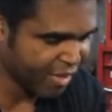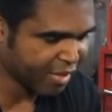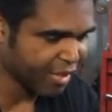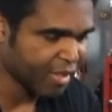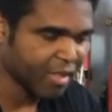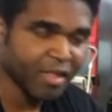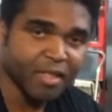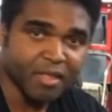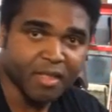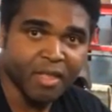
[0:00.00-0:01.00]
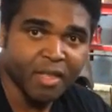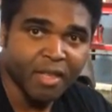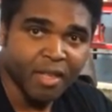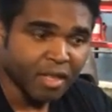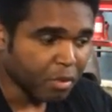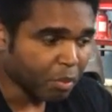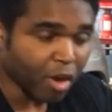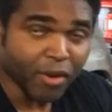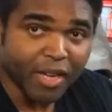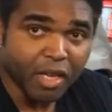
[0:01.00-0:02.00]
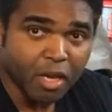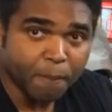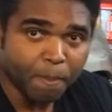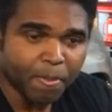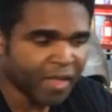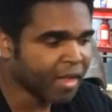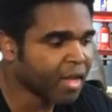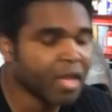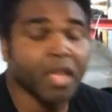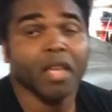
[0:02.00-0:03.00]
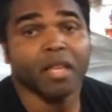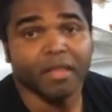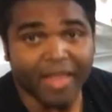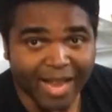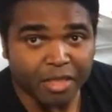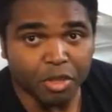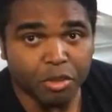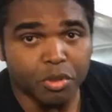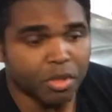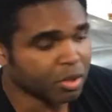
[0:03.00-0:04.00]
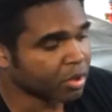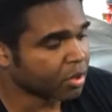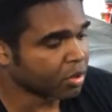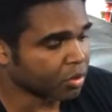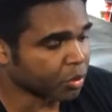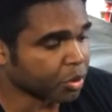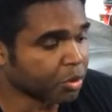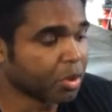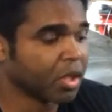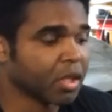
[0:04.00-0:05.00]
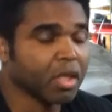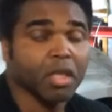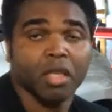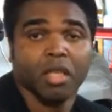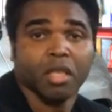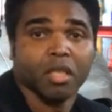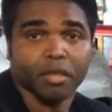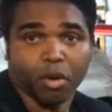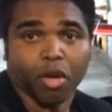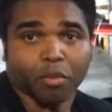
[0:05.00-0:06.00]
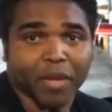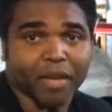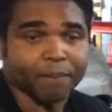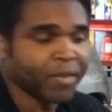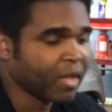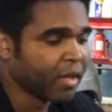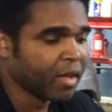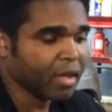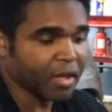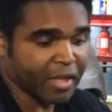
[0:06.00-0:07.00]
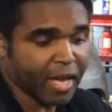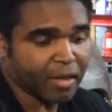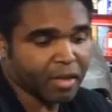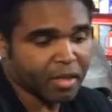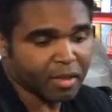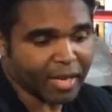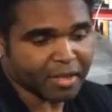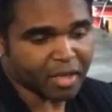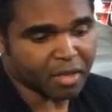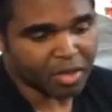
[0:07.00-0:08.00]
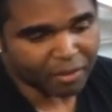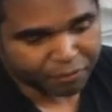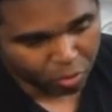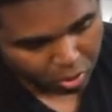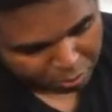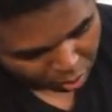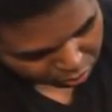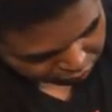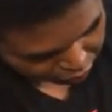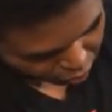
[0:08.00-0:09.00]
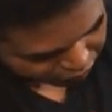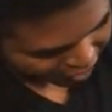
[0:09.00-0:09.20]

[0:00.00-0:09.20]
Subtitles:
Let's see. Part right here, that goes through the oil pan. Again, like I said, you got four bolts, four